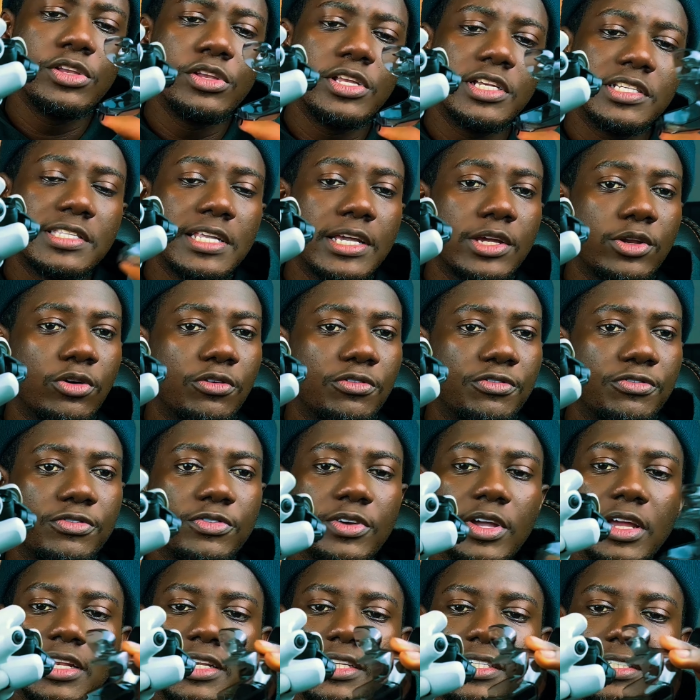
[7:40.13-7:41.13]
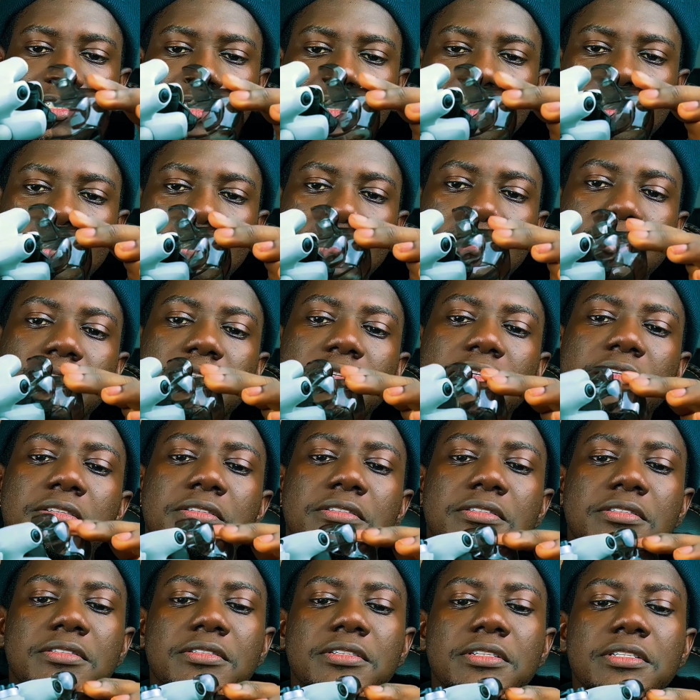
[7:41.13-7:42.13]
Just take it off and it's
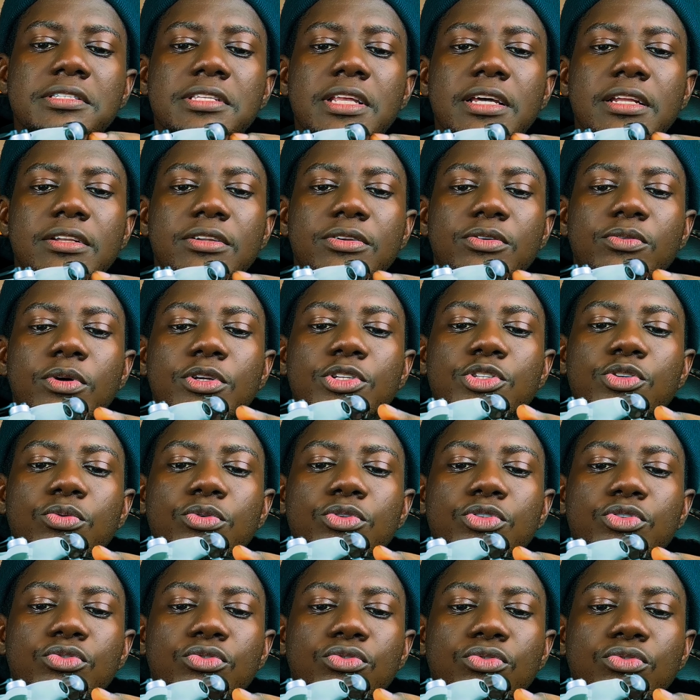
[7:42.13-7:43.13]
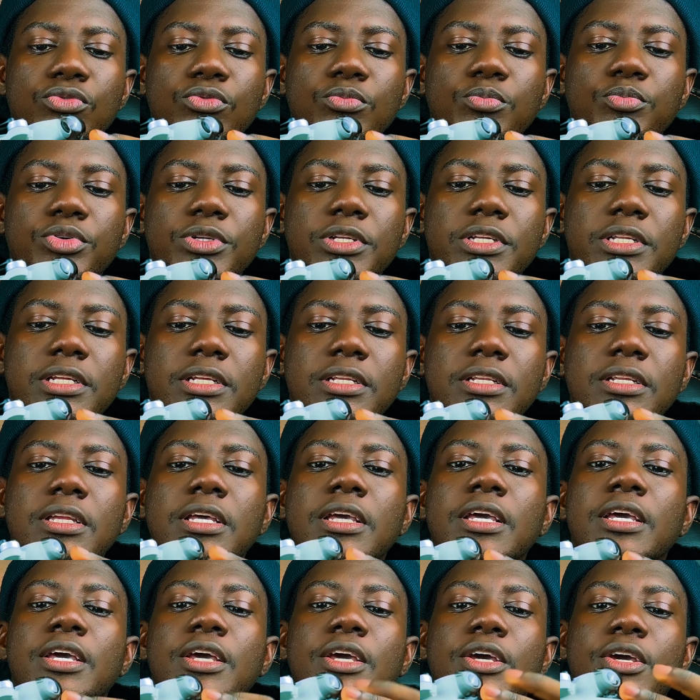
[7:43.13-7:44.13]
done. Once you want to put it in,
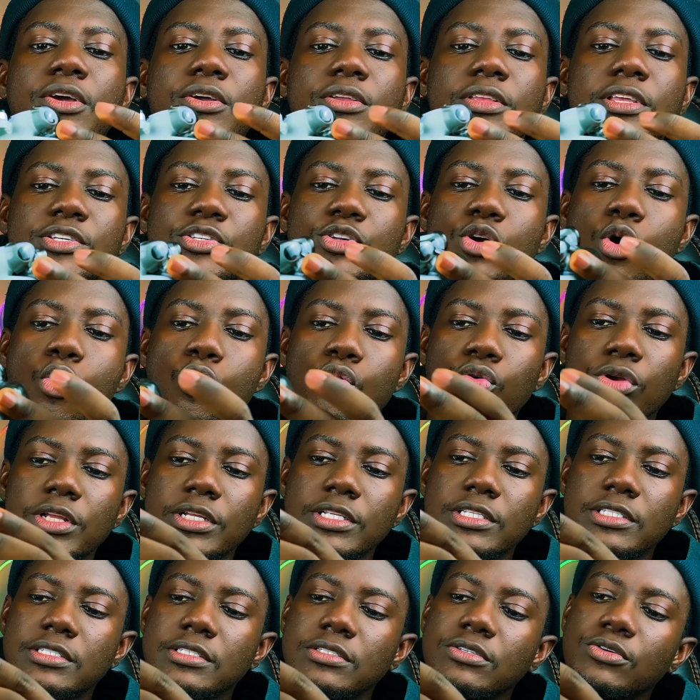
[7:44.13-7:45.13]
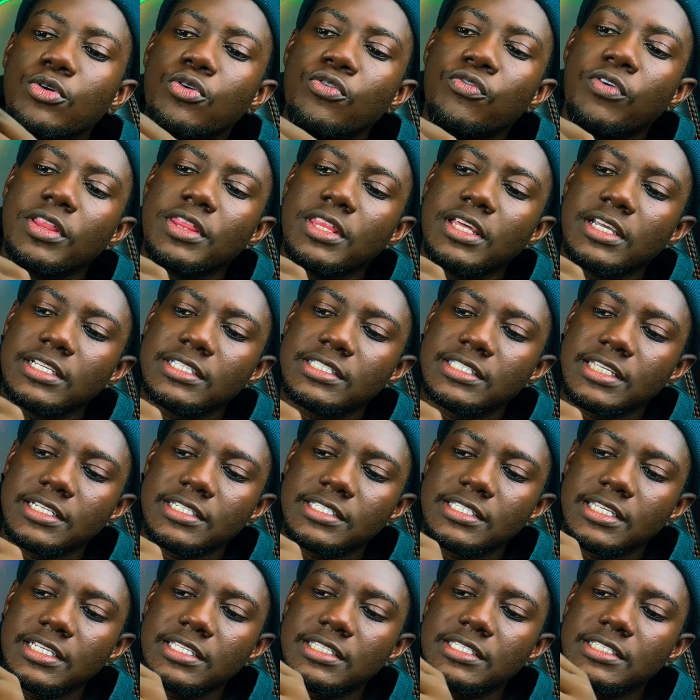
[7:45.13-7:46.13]
just hold it over the
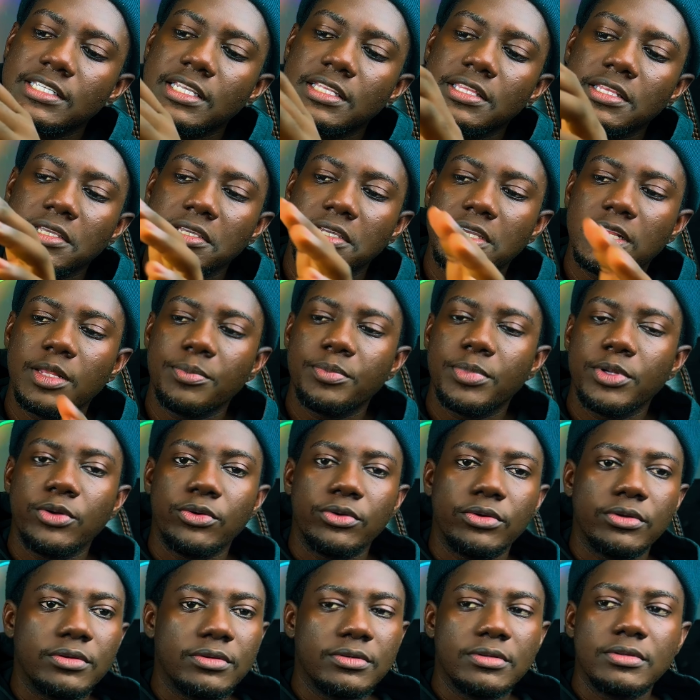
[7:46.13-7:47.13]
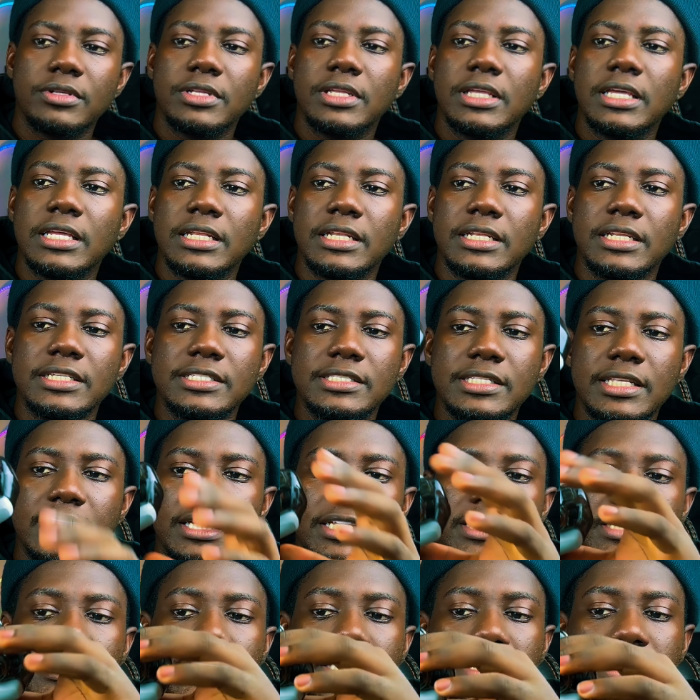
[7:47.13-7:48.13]
sensors and then clip it on. And this thing
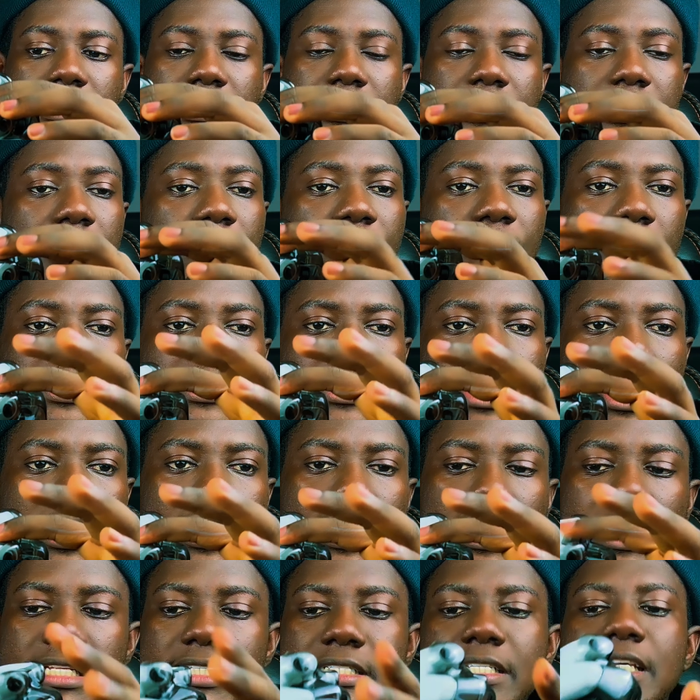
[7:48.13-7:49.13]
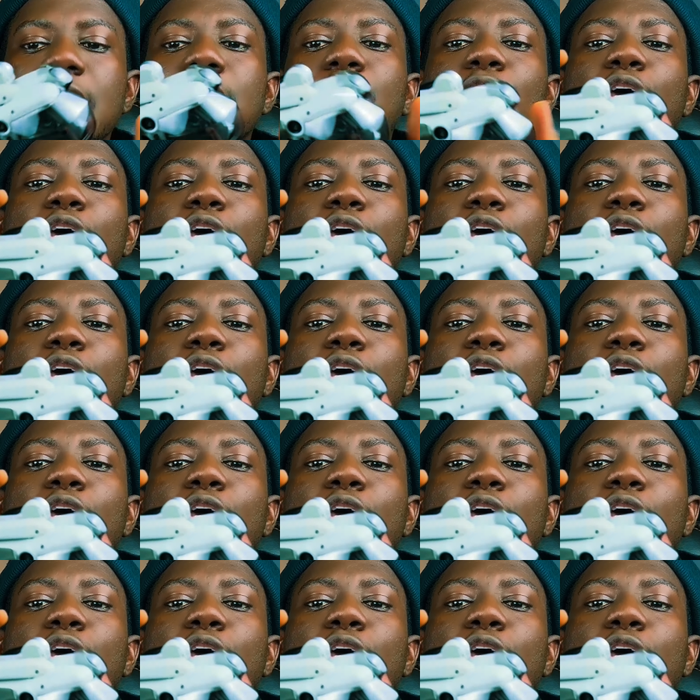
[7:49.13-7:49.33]
is safe as can get.